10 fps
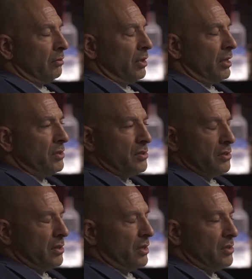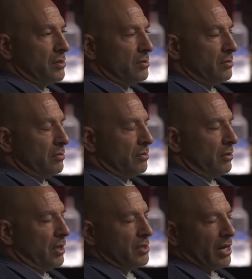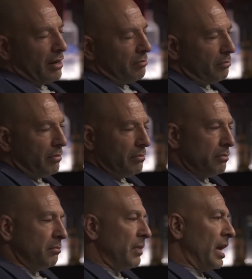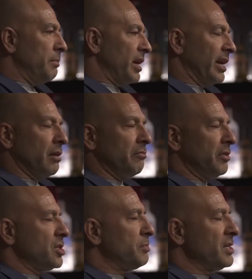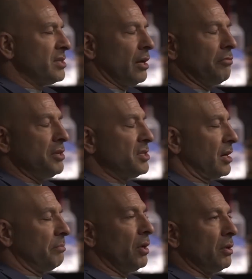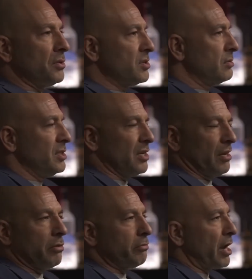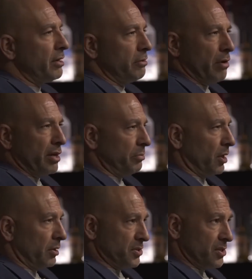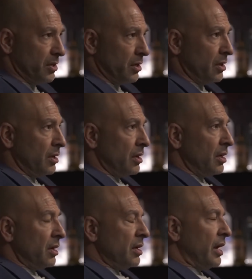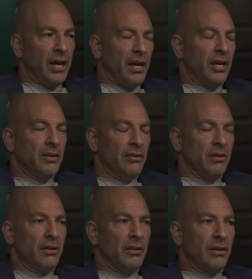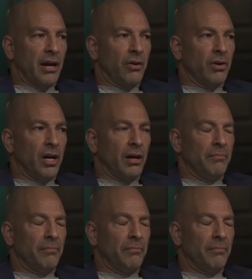he's got, maybe I convince myself he's got a pulse. He's got a thready pulse. And now,